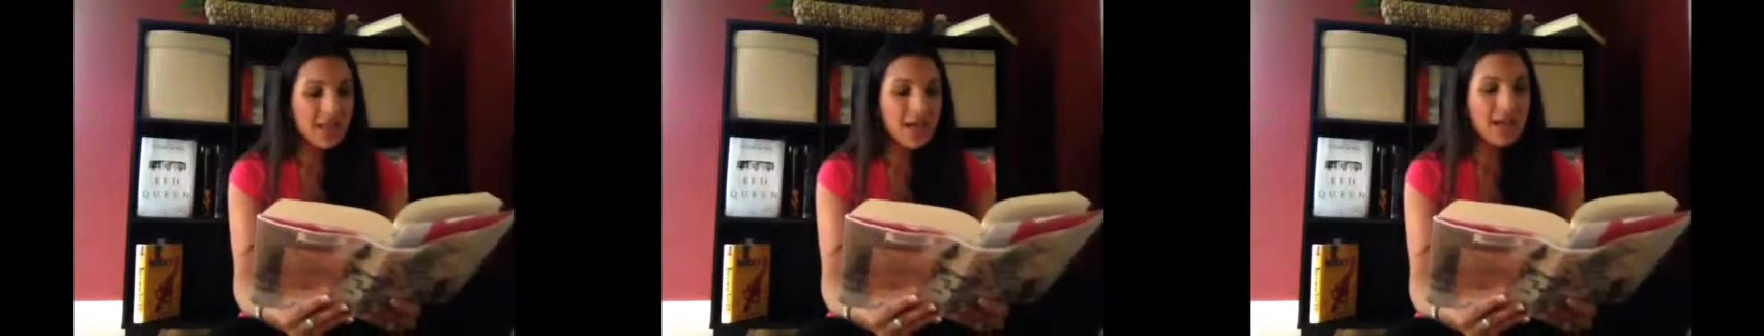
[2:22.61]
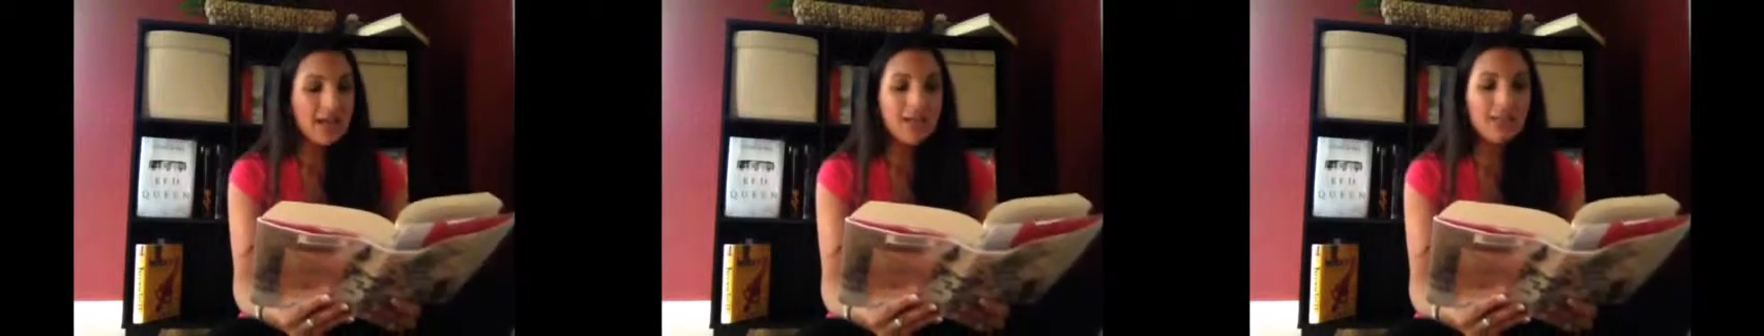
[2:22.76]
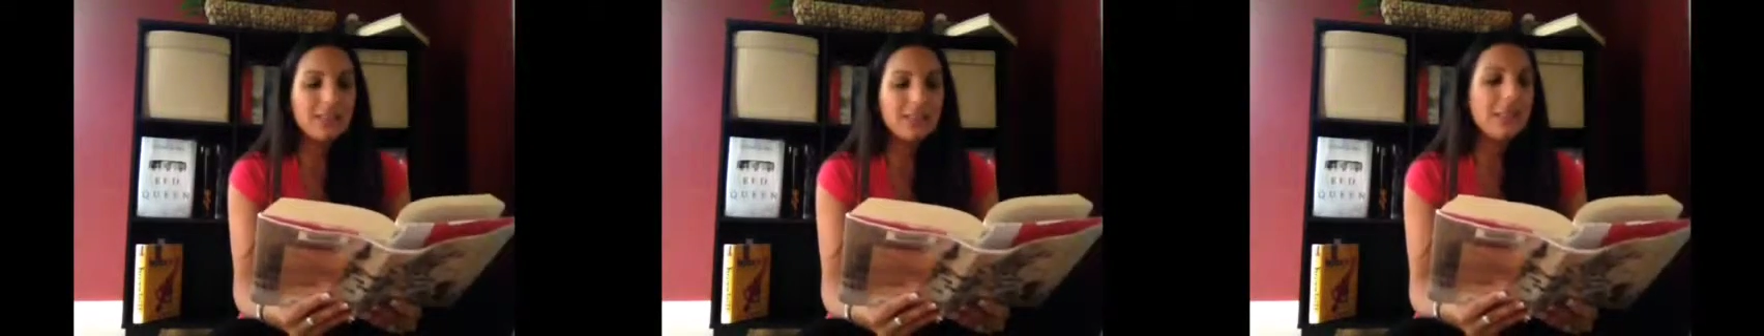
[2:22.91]

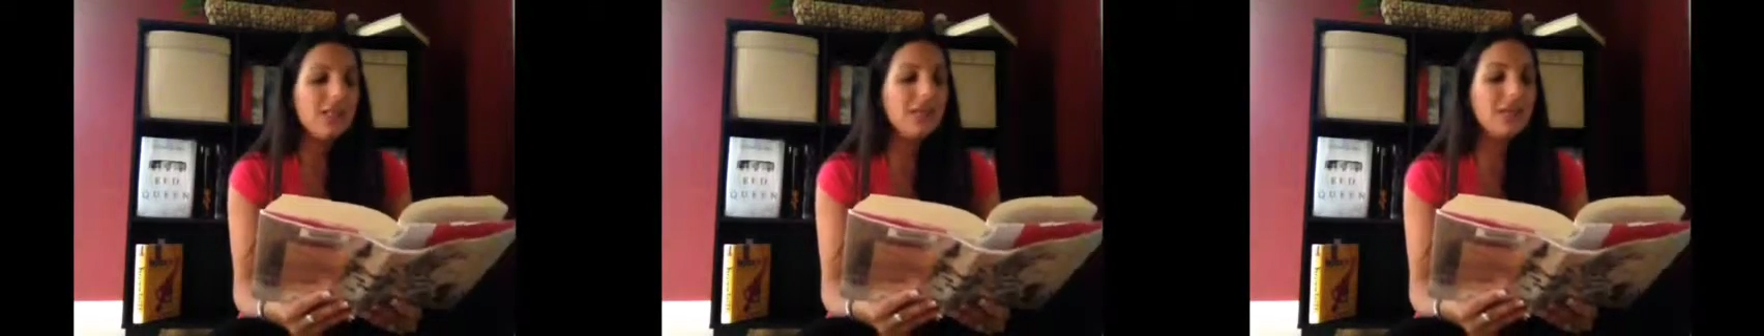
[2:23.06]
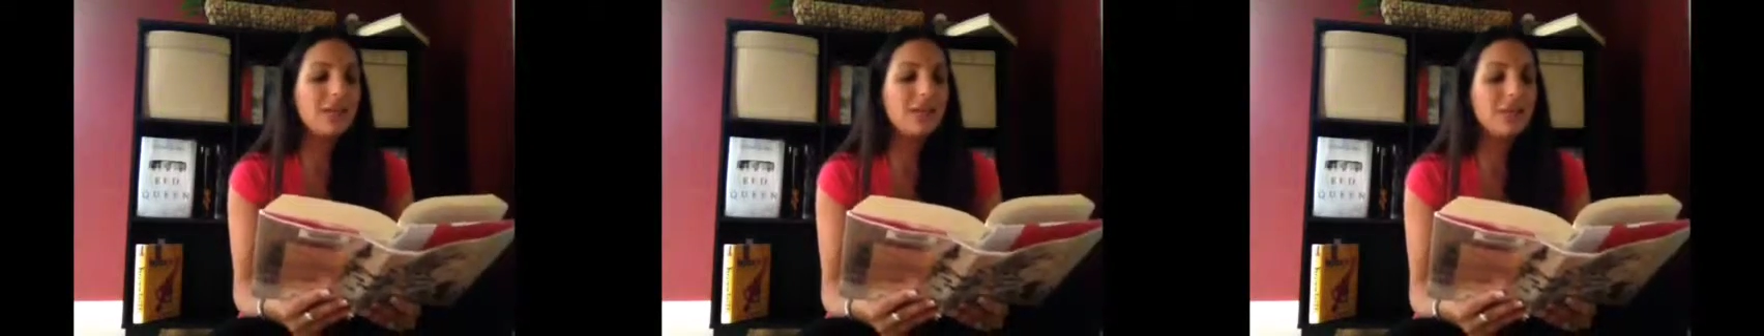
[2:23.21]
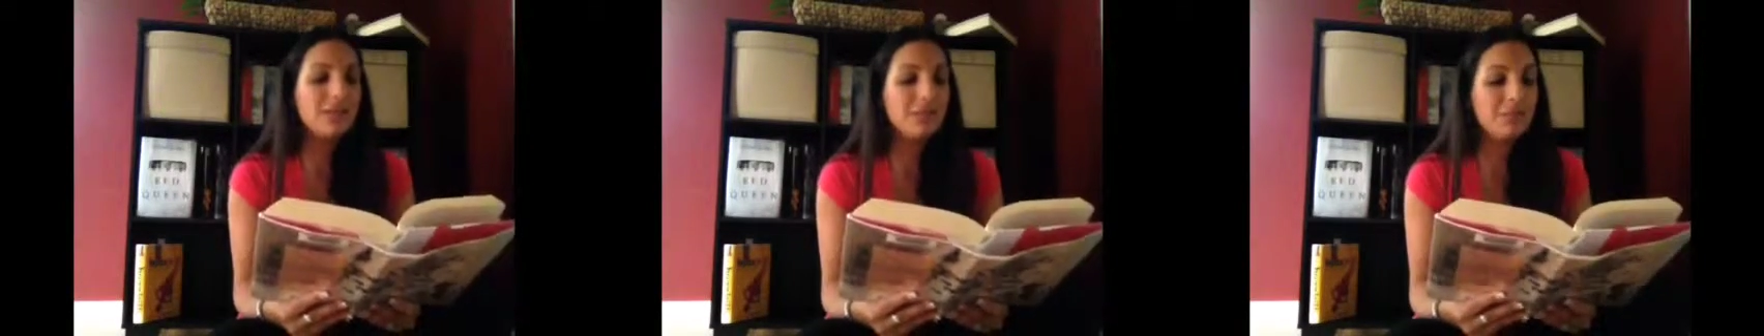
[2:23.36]
I stare
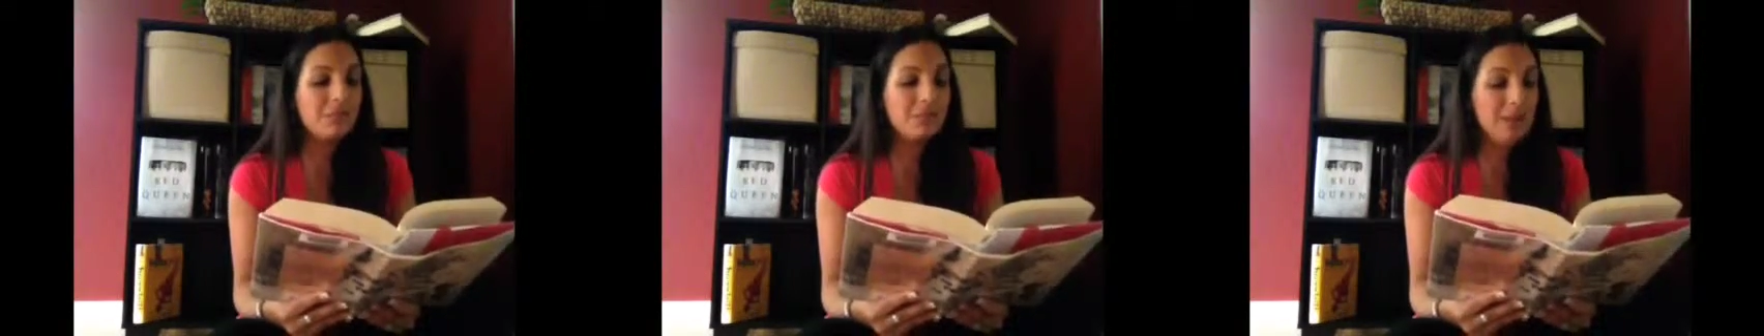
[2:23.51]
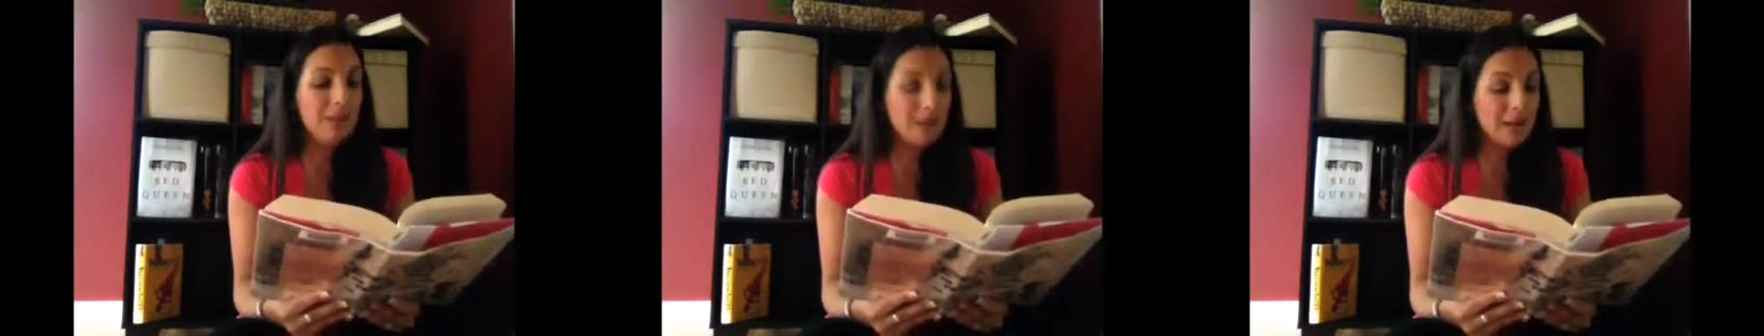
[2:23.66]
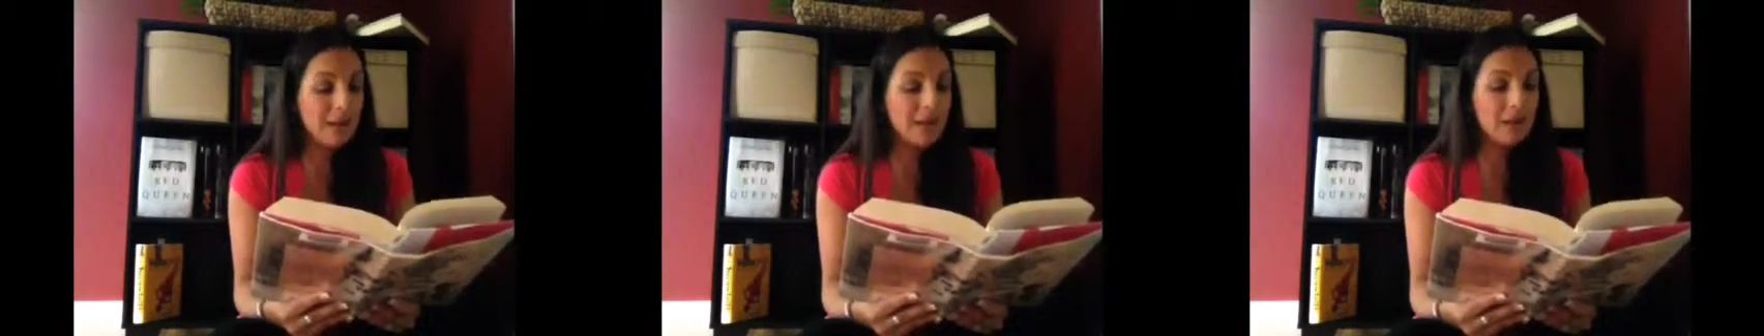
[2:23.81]
at him,
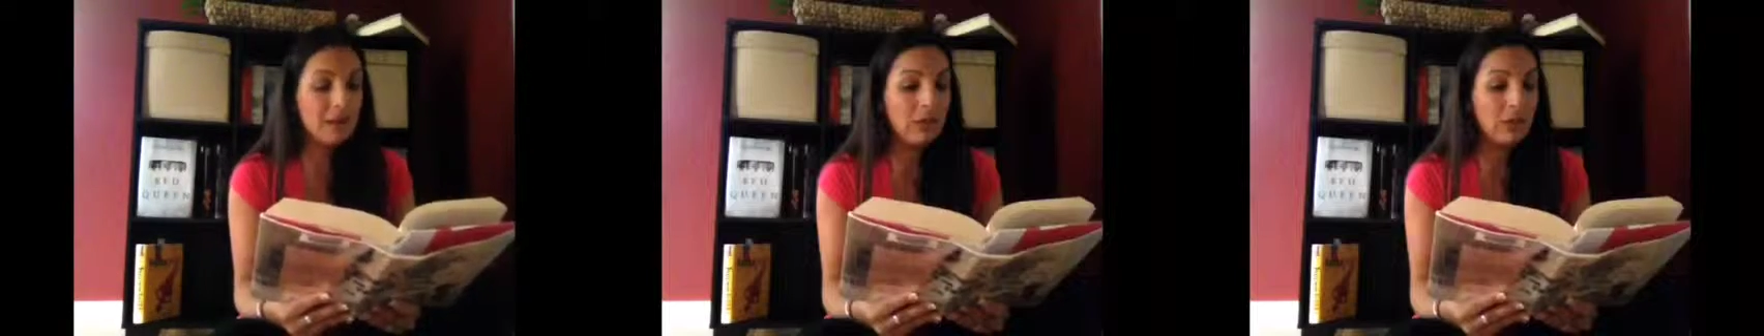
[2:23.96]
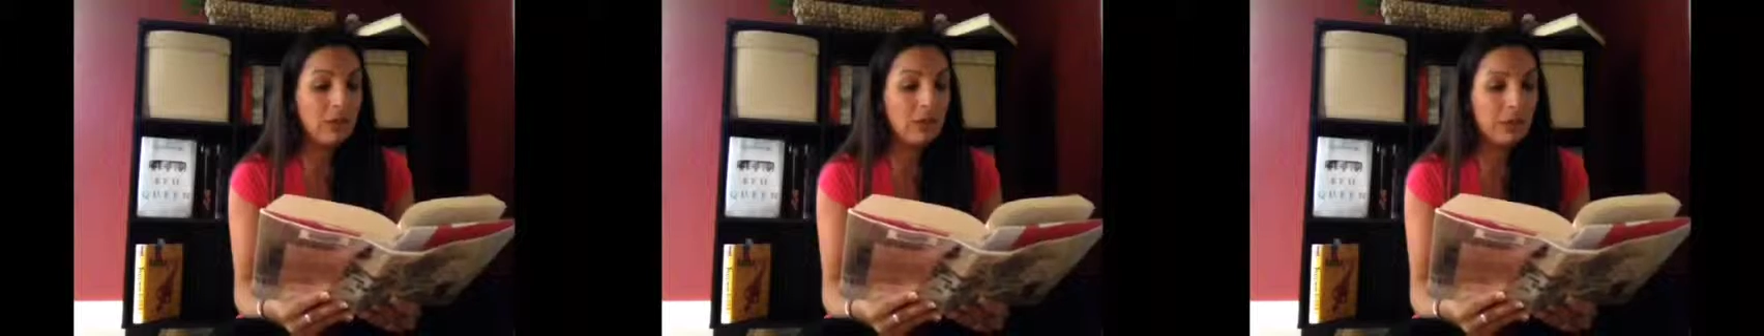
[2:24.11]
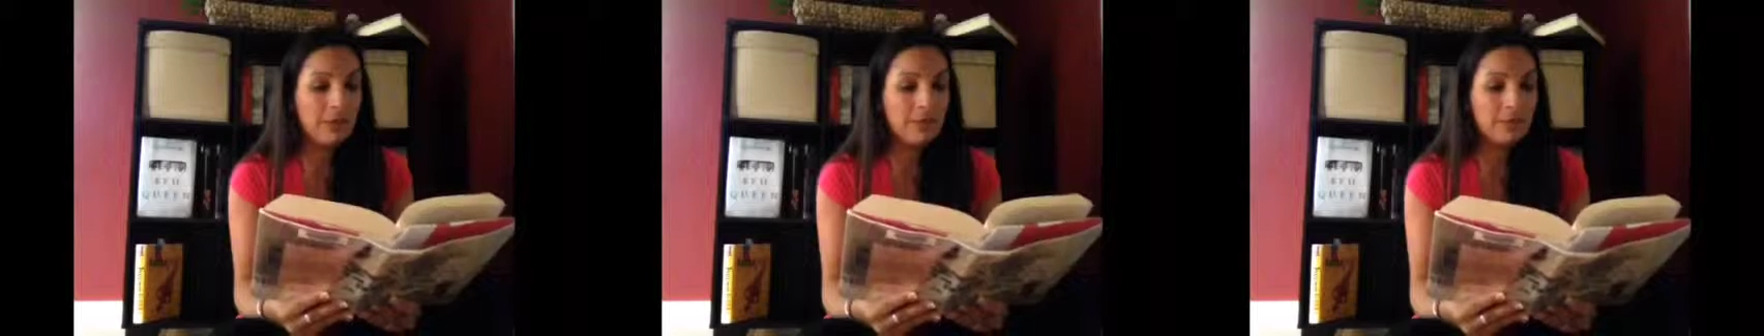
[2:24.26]
my mouth
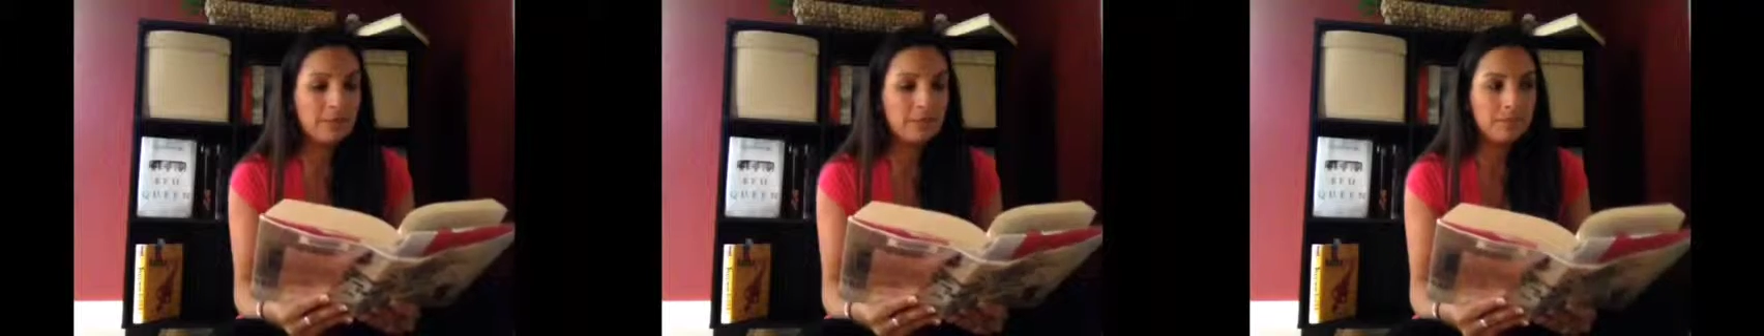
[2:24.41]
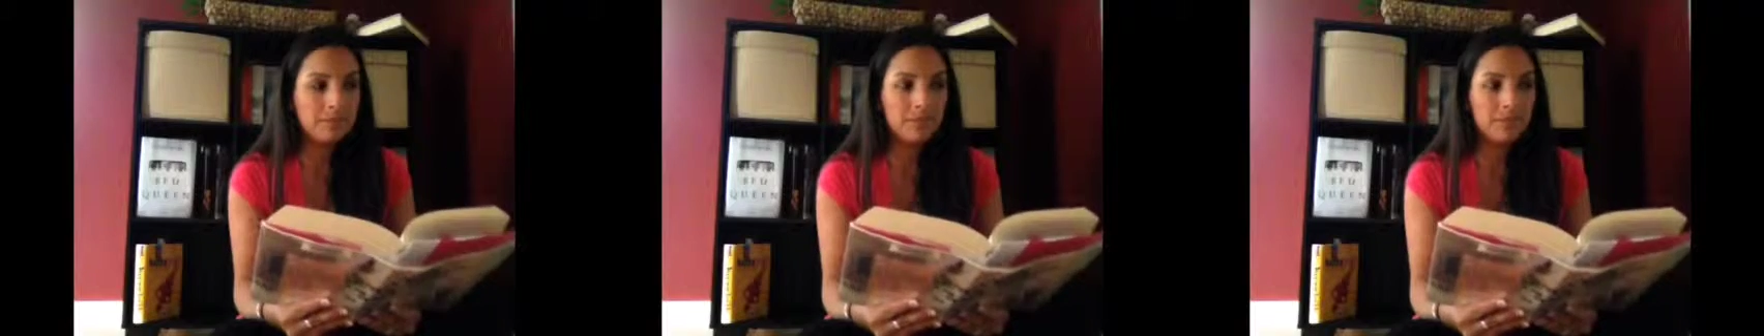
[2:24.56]
open.